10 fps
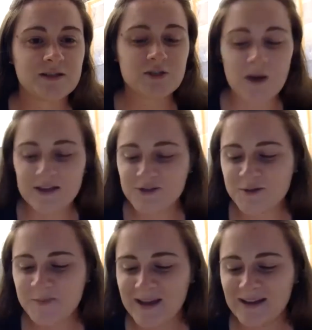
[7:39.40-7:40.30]
So I do
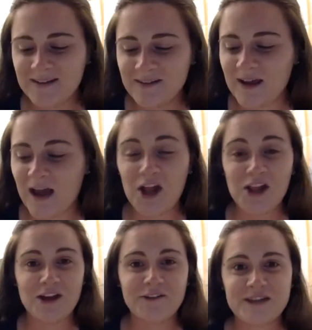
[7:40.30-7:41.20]
spend a
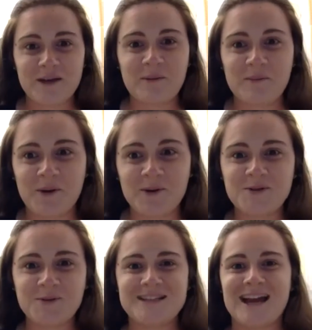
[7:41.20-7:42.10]
lot of time on boats,
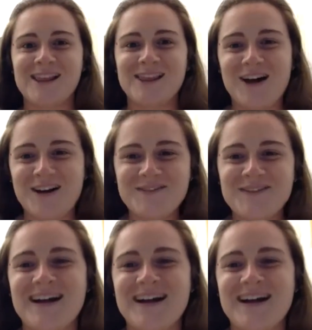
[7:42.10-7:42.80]
which I love.